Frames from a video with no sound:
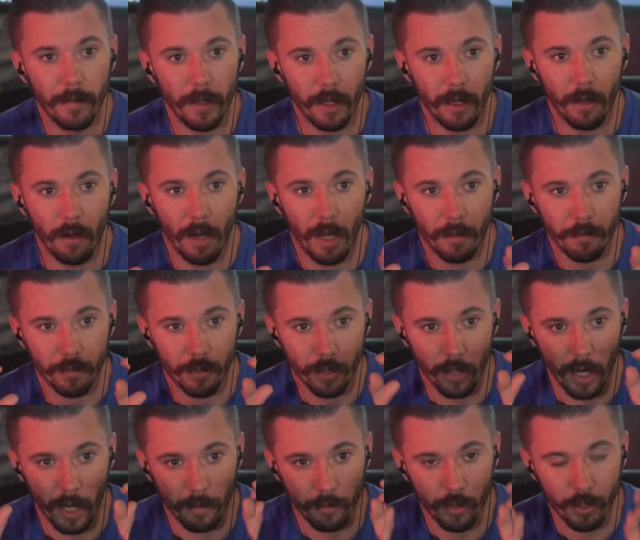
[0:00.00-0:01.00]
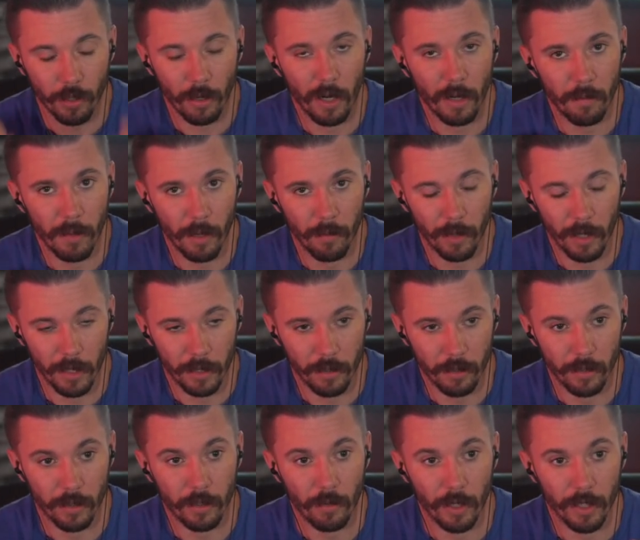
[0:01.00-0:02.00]
you know, I'm sure I'd be able to
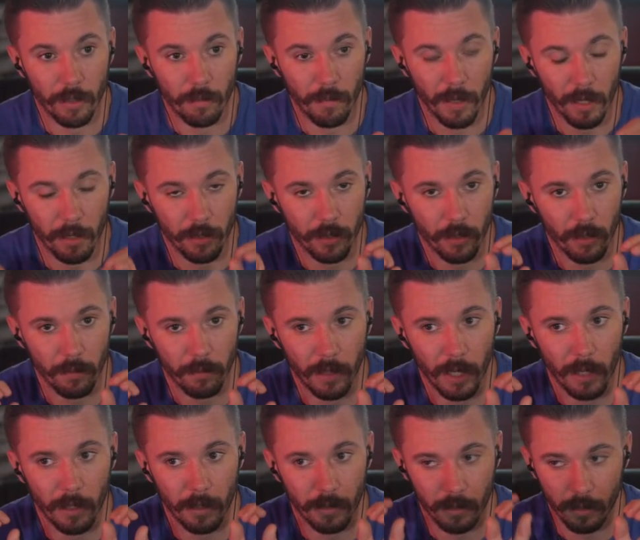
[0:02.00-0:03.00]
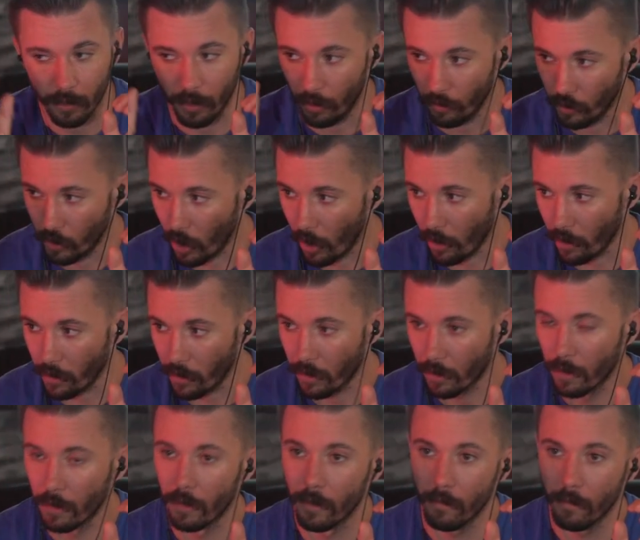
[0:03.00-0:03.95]
answer this question better. So I'm, you know, dartboard.